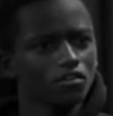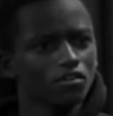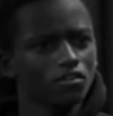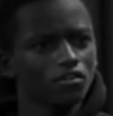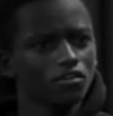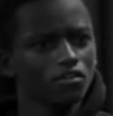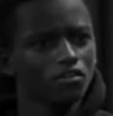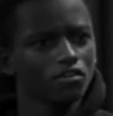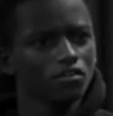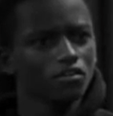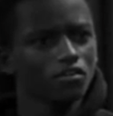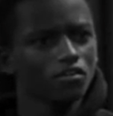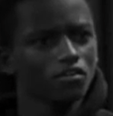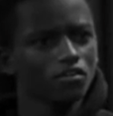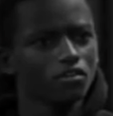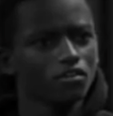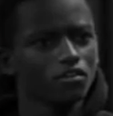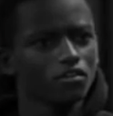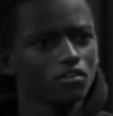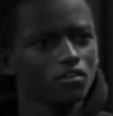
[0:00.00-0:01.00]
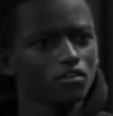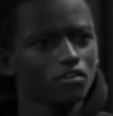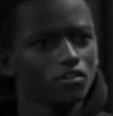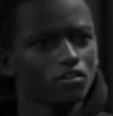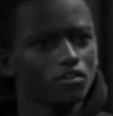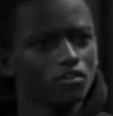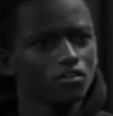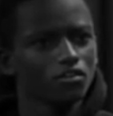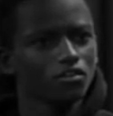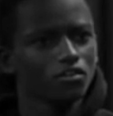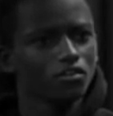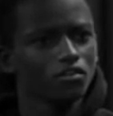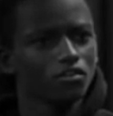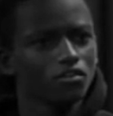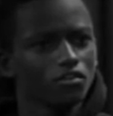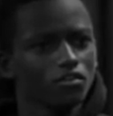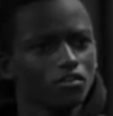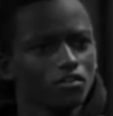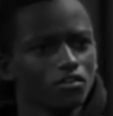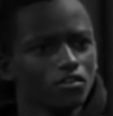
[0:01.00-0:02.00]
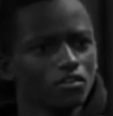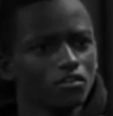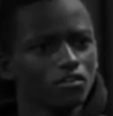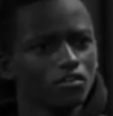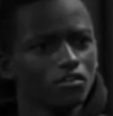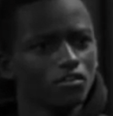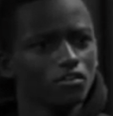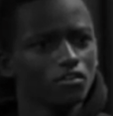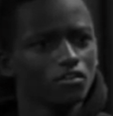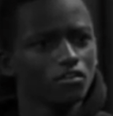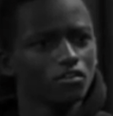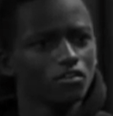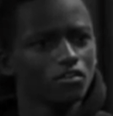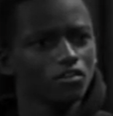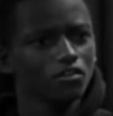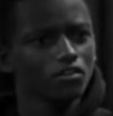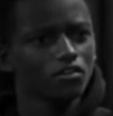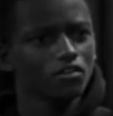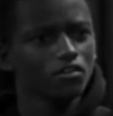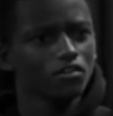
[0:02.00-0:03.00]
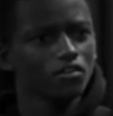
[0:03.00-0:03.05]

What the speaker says: (not speaking)